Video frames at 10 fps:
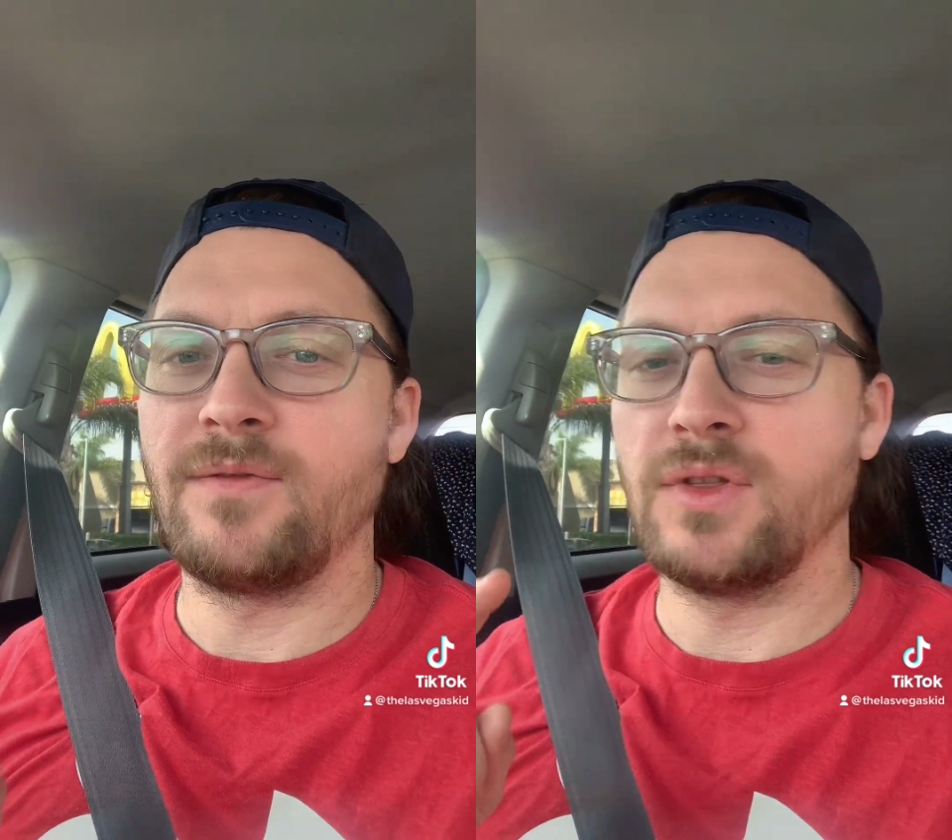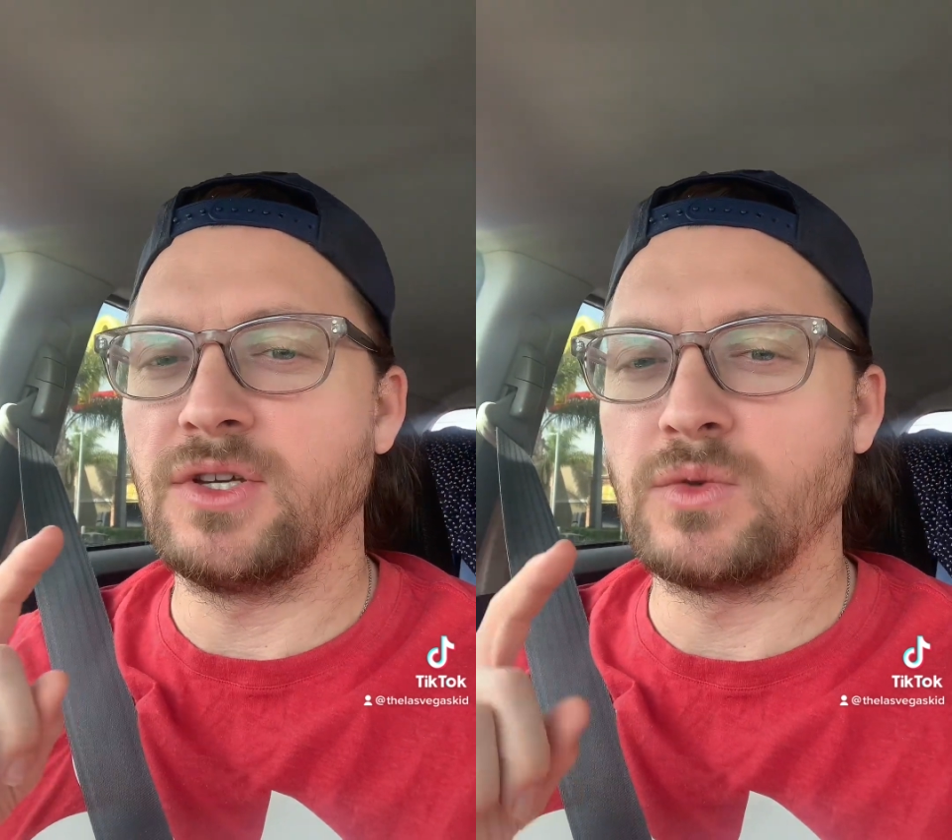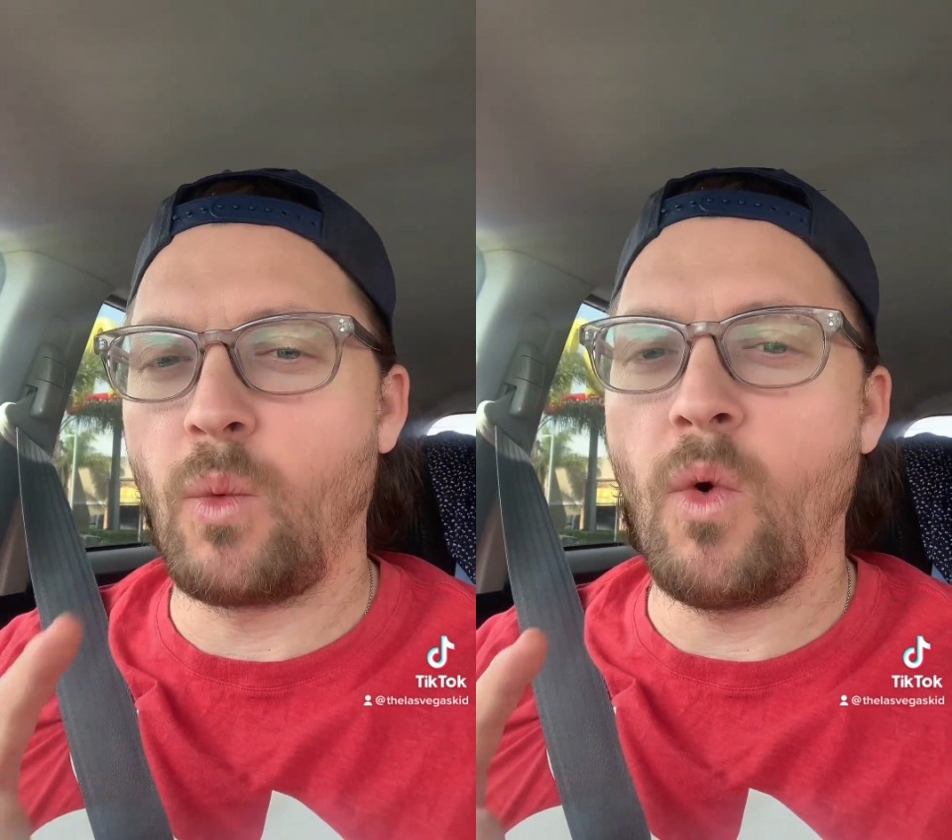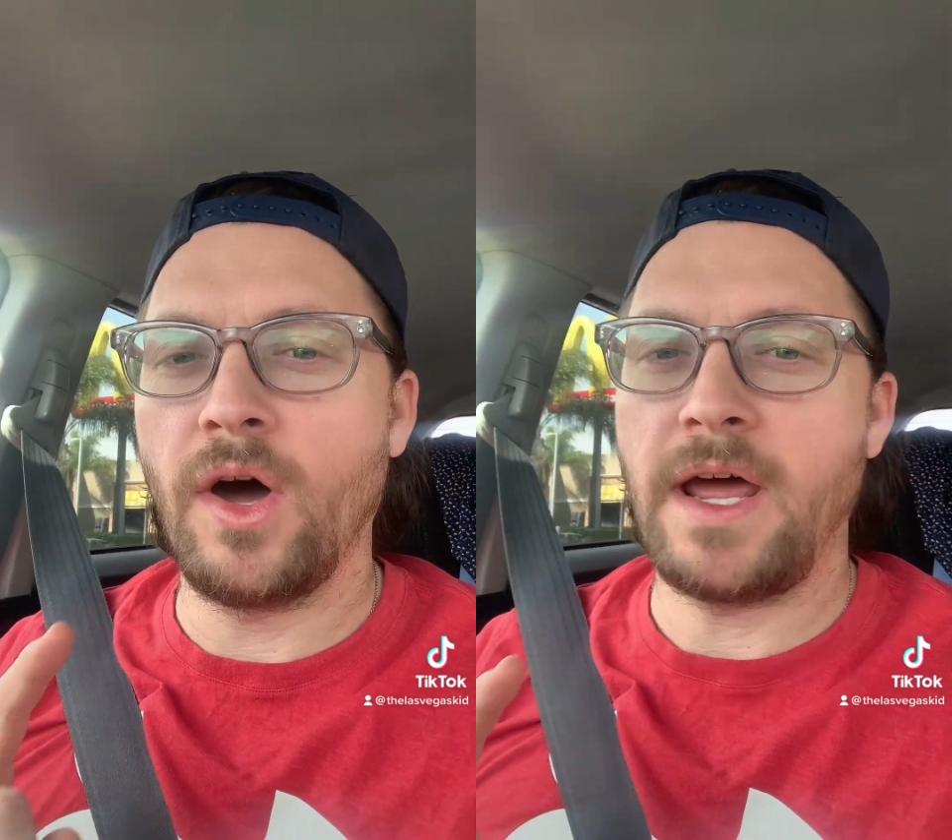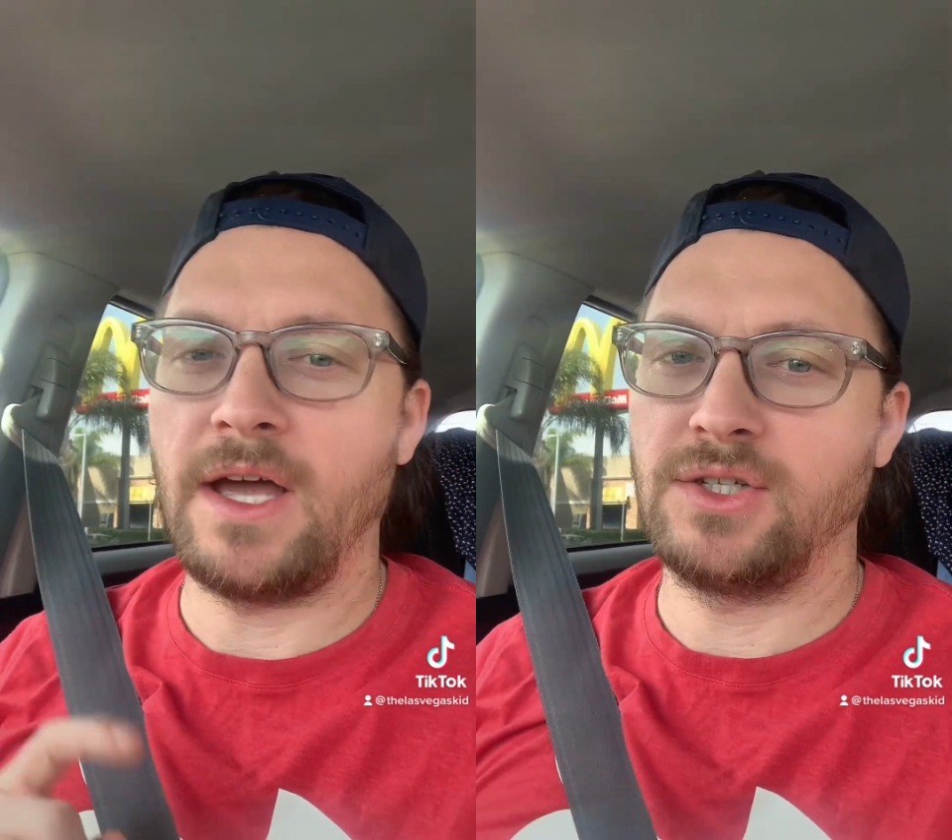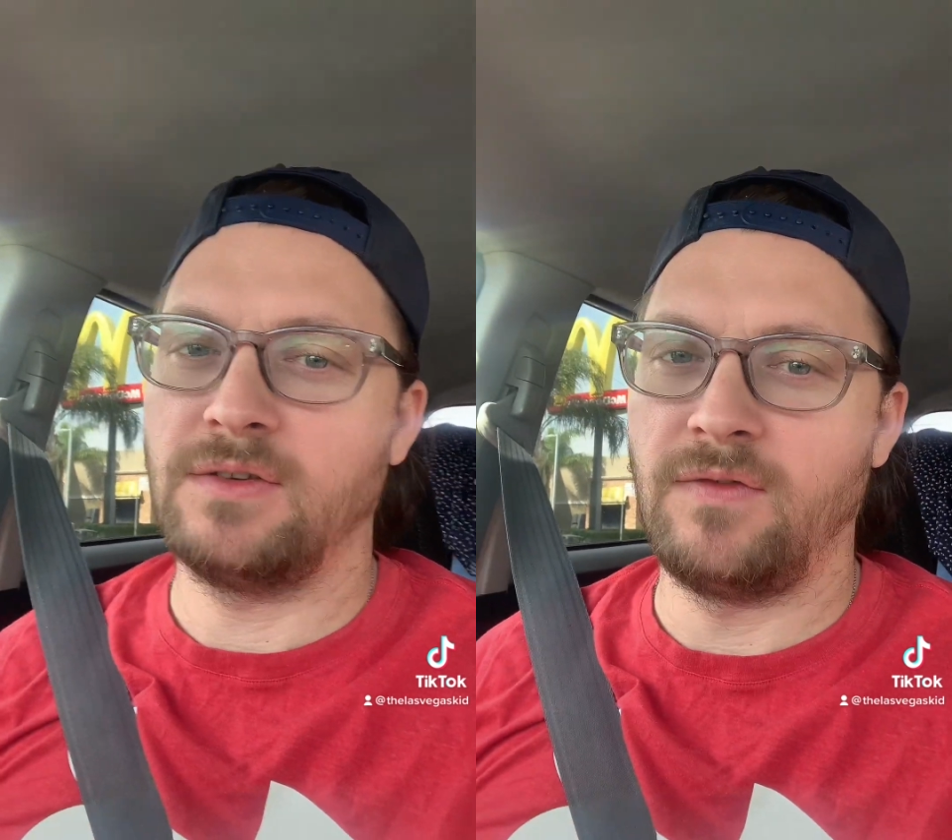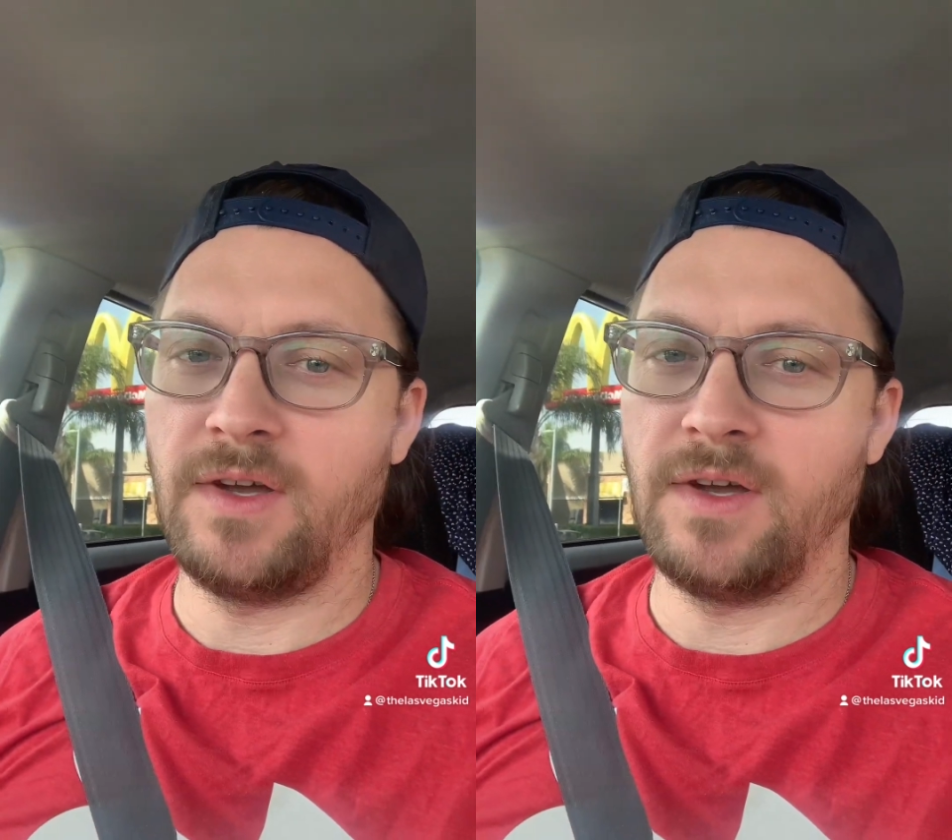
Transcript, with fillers: for this one action